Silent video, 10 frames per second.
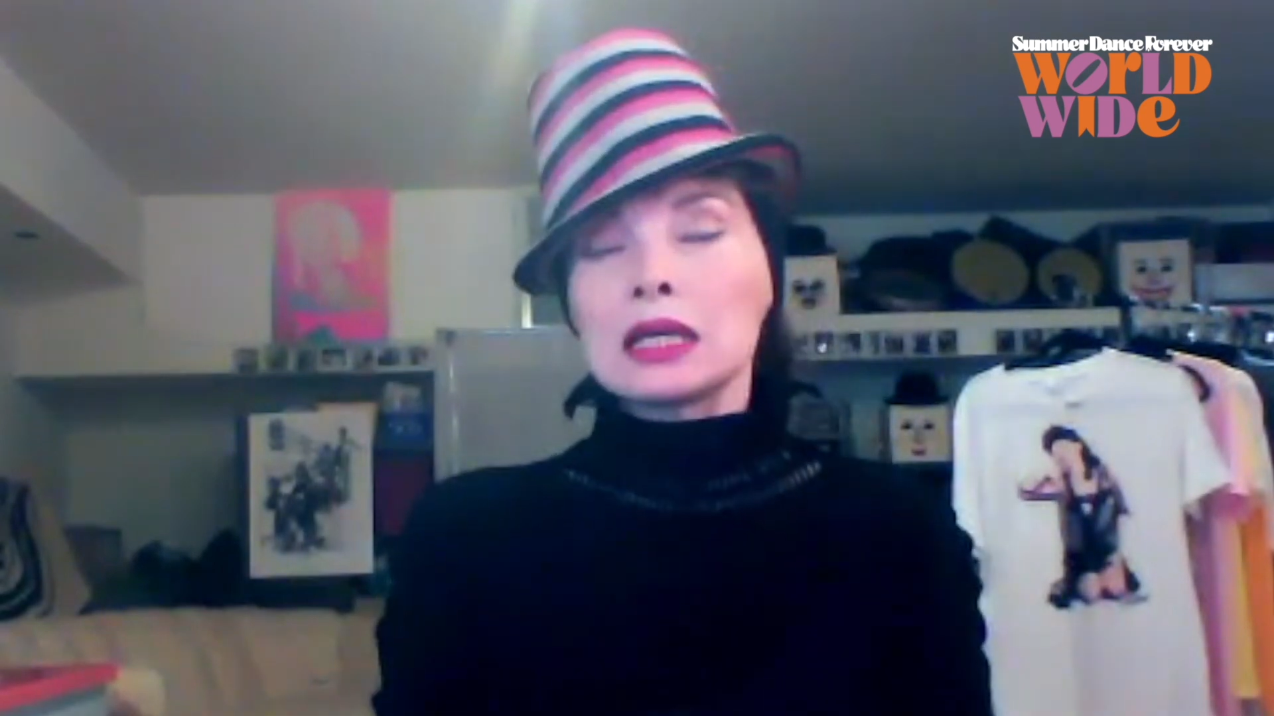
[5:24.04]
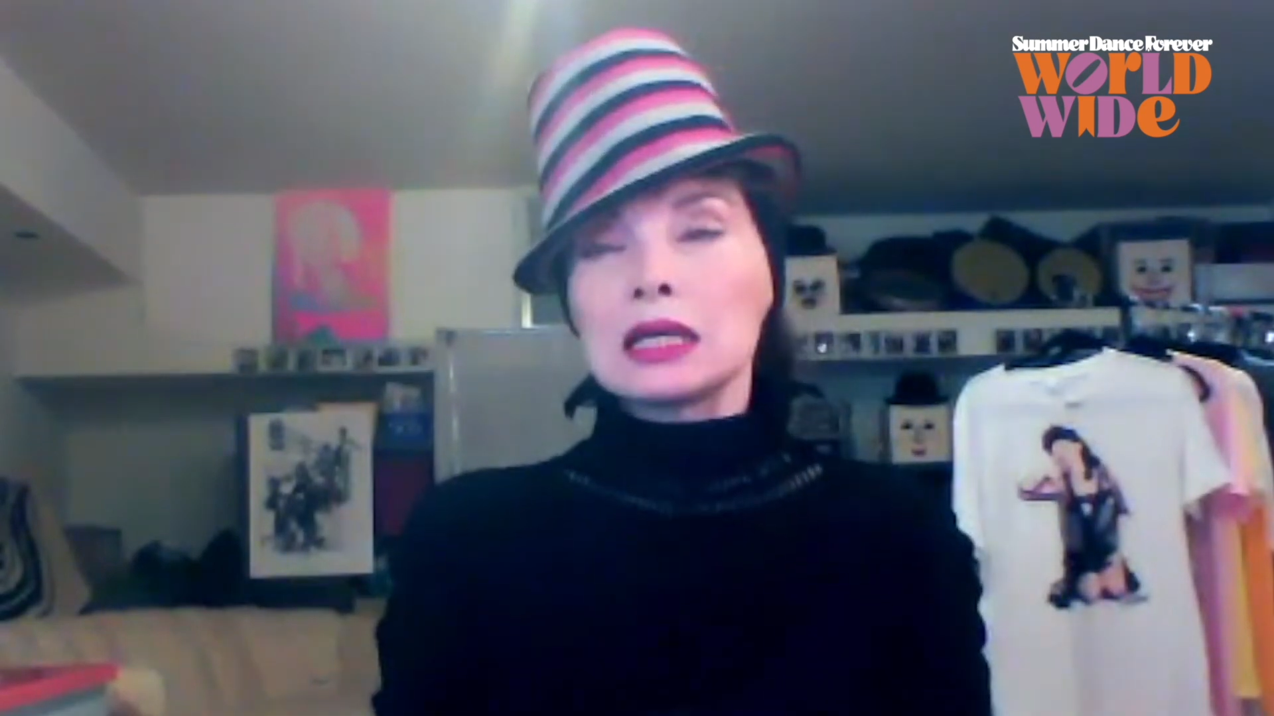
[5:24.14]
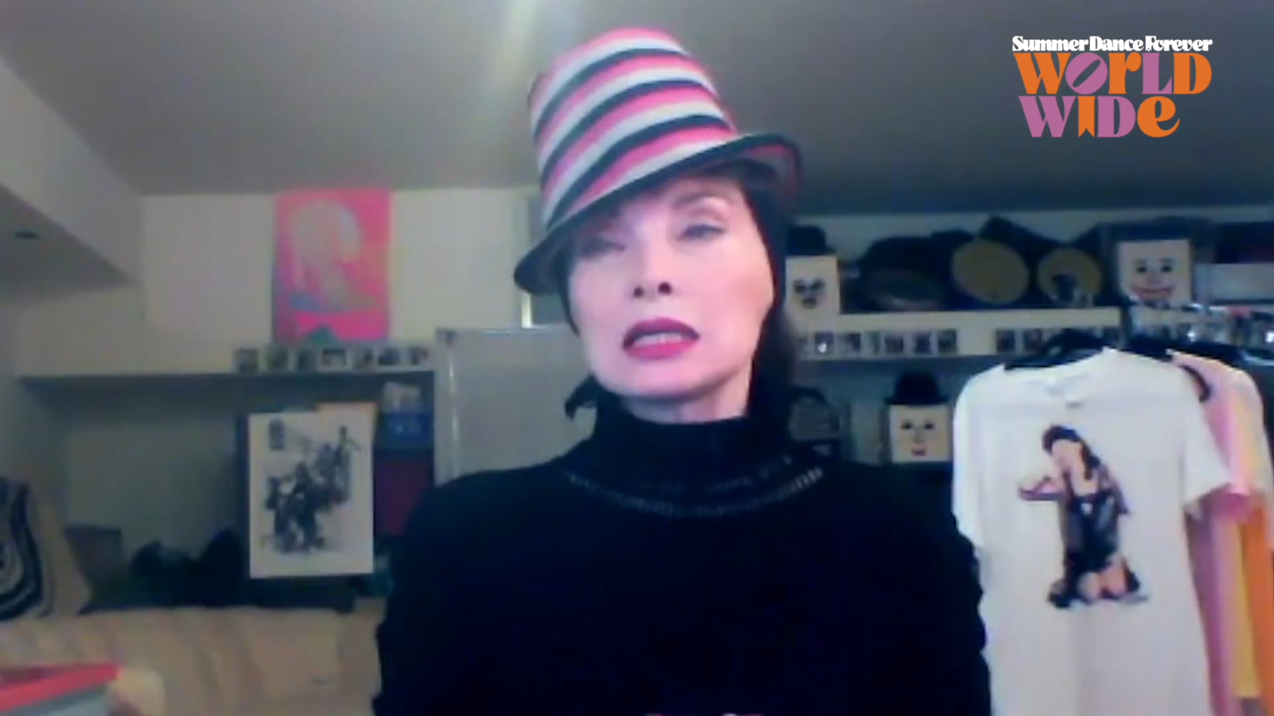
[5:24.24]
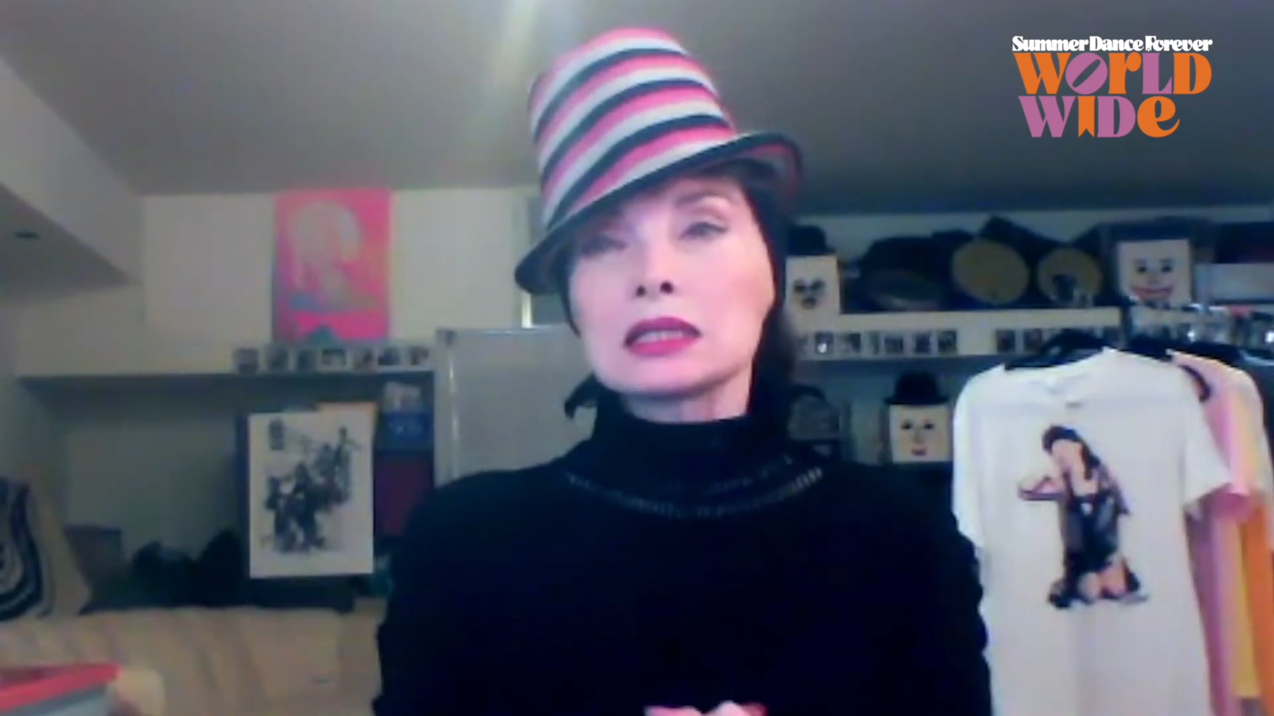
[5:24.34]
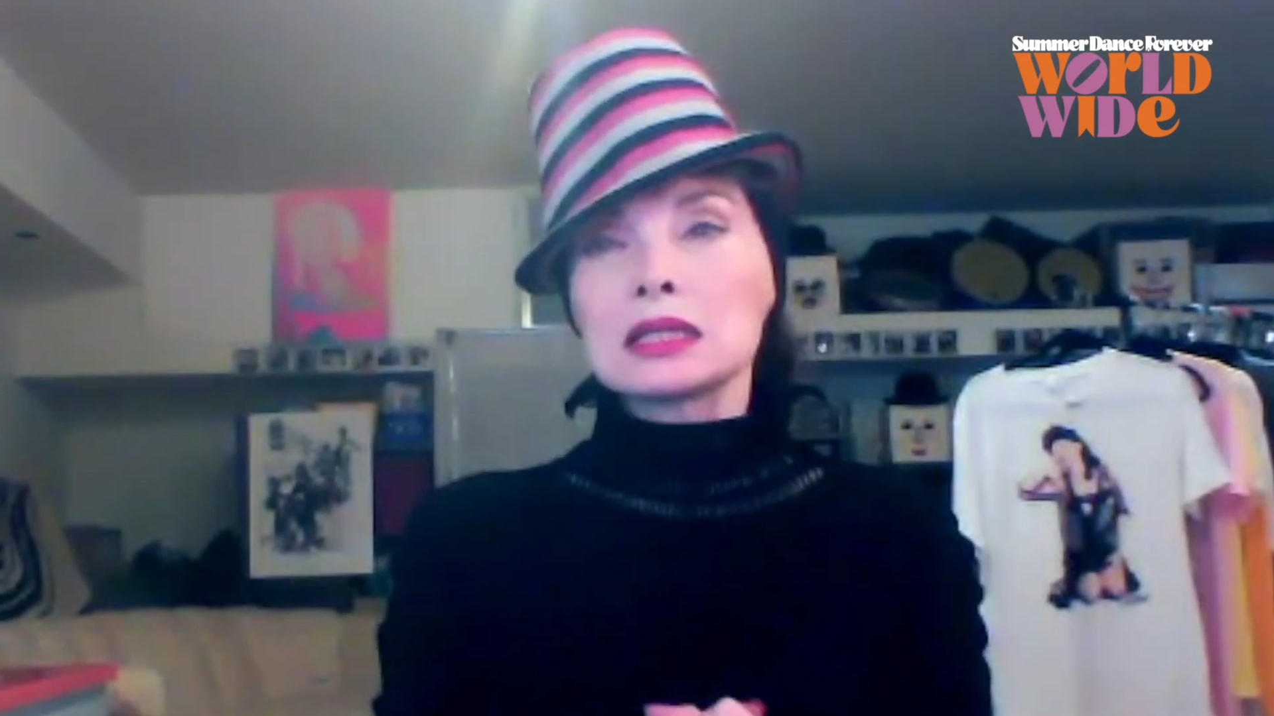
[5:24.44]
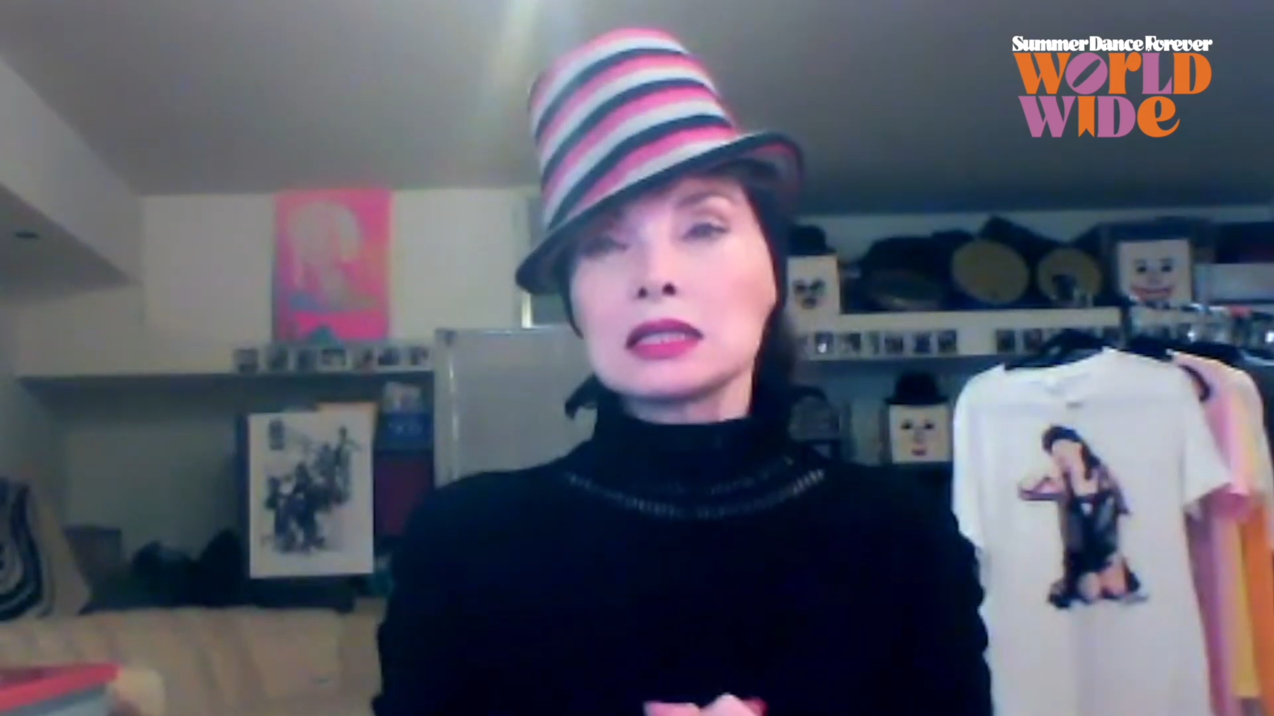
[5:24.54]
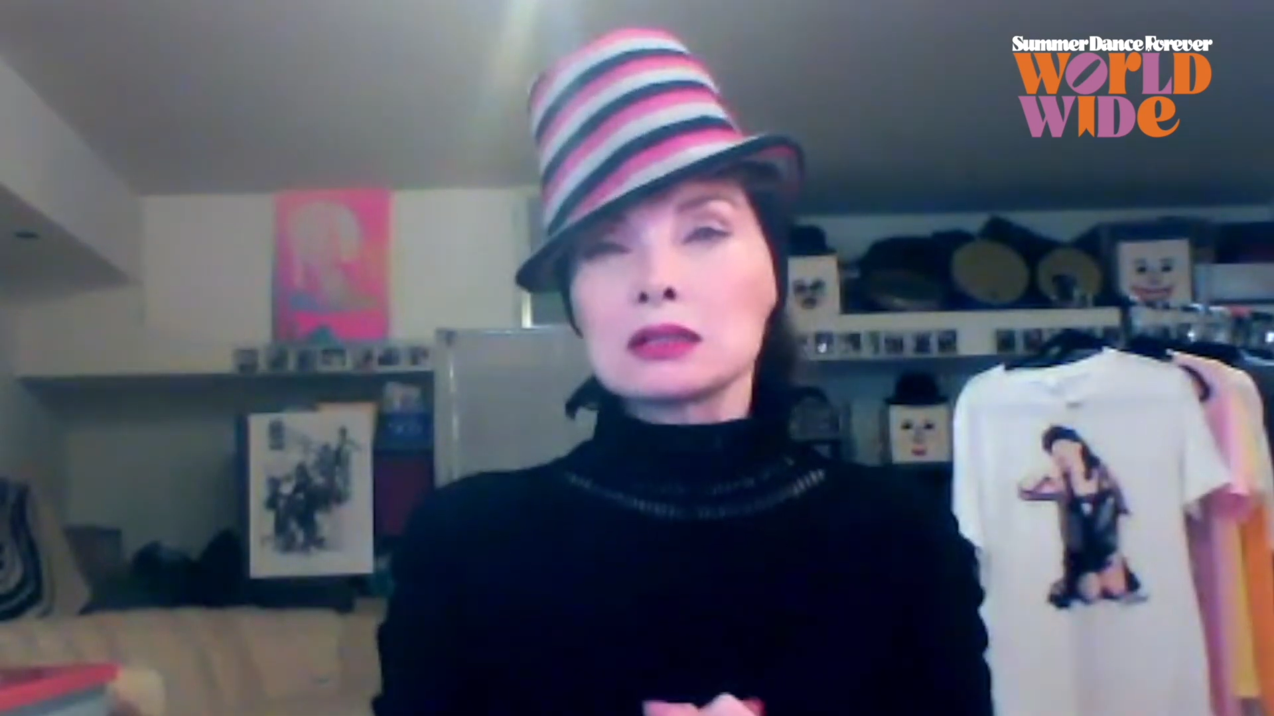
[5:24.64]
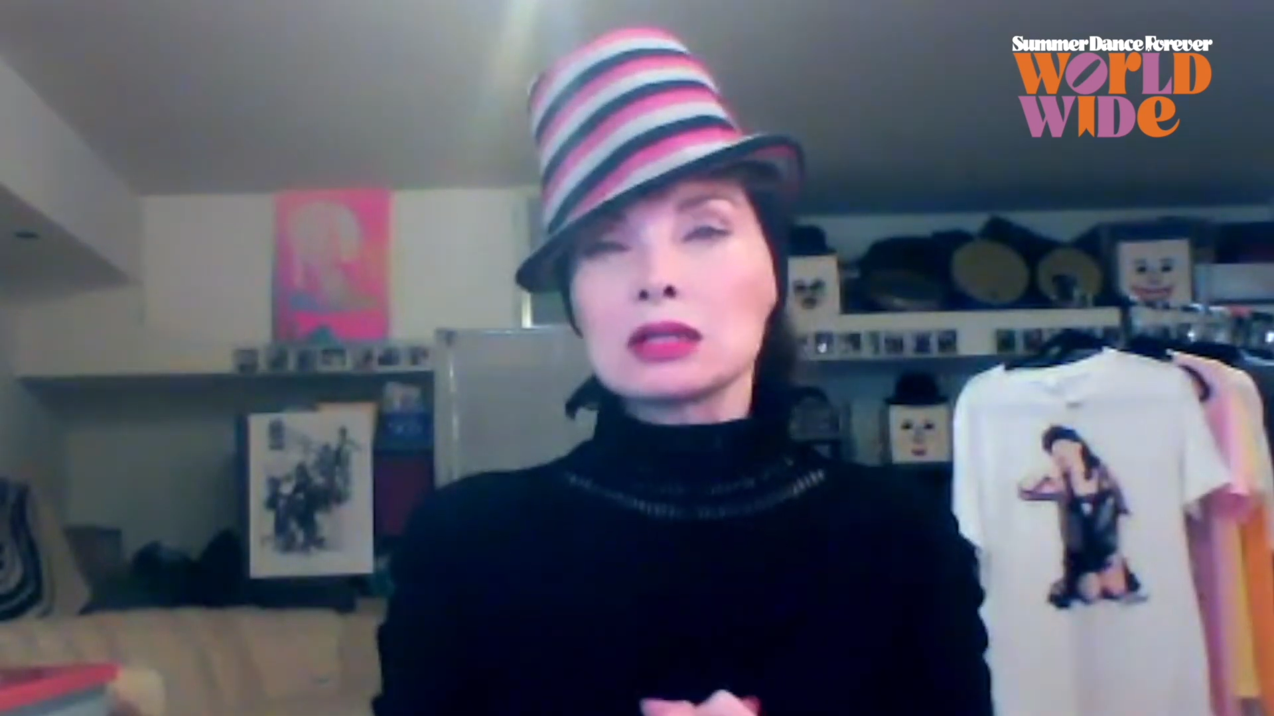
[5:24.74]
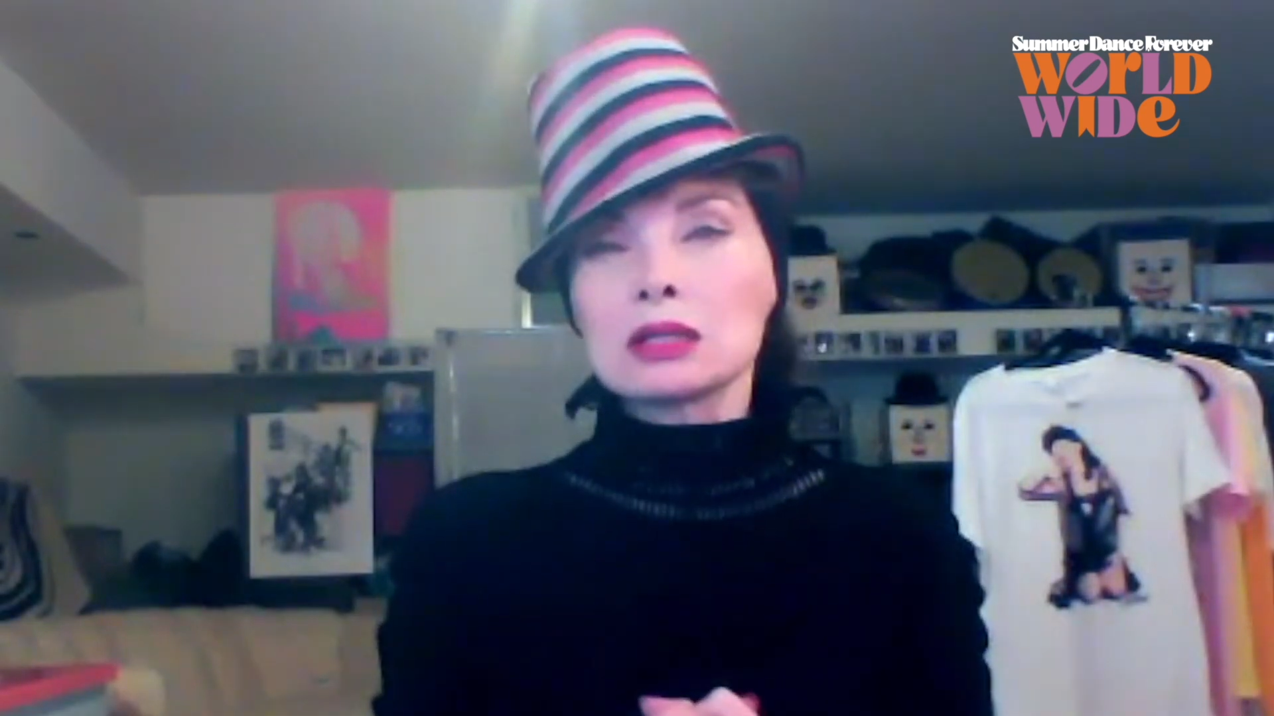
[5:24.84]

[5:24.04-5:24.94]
it, it,